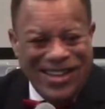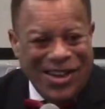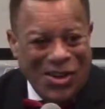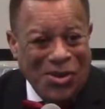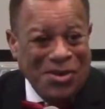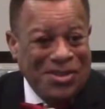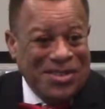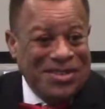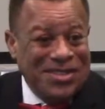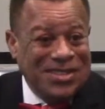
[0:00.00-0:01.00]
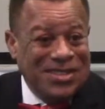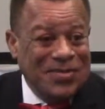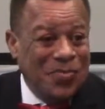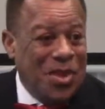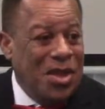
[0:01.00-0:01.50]
Hello?
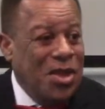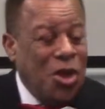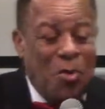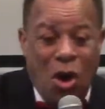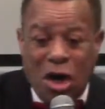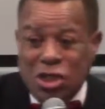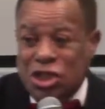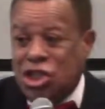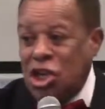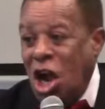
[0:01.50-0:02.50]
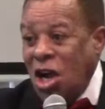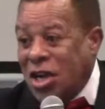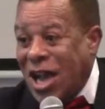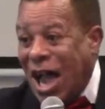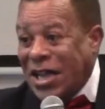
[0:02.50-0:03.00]
The more
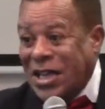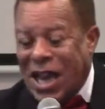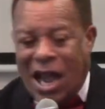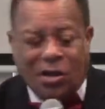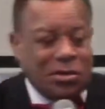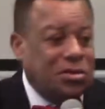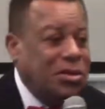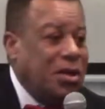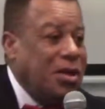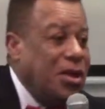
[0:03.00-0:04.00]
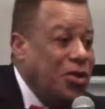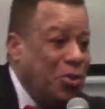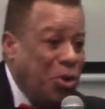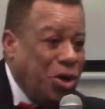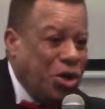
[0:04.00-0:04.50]
junk I get out,
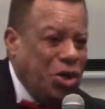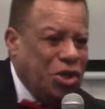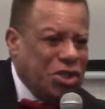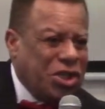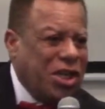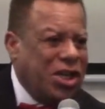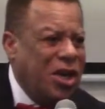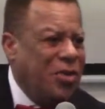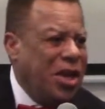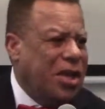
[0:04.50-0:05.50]
the more goodness can come, come